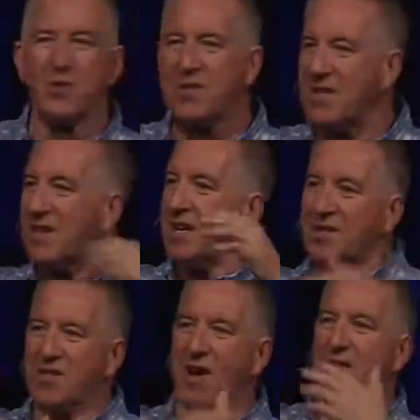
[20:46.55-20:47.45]
We sing
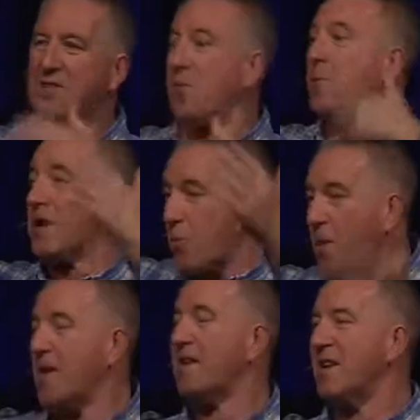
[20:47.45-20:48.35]
songs that will be
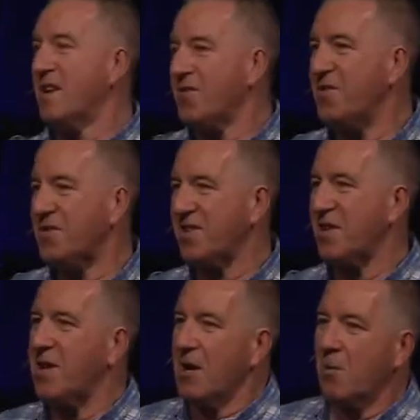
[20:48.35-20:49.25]
created this year.